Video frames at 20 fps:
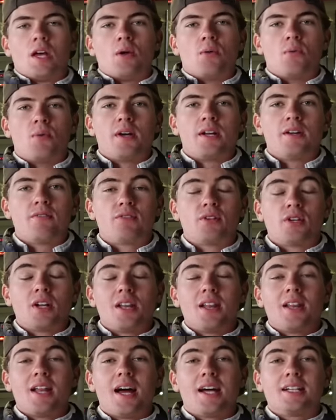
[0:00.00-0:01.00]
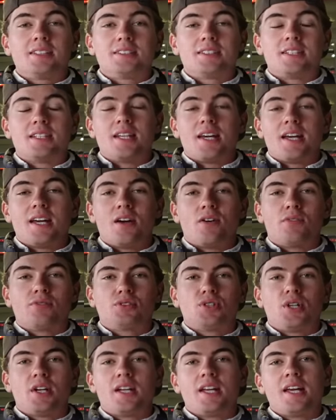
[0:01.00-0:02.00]
Ready for the last day of
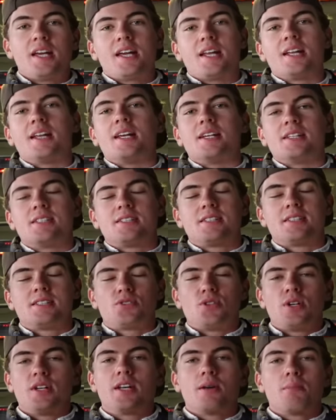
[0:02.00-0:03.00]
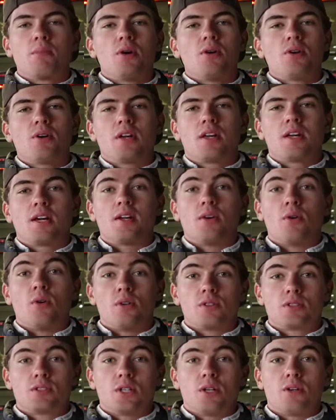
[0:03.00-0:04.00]
training in this training block and
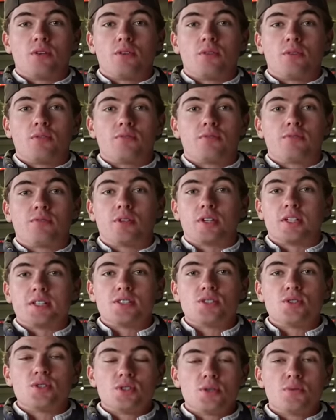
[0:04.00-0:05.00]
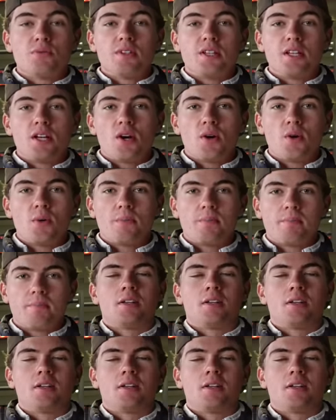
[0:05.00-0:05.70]
also for this YouTube video.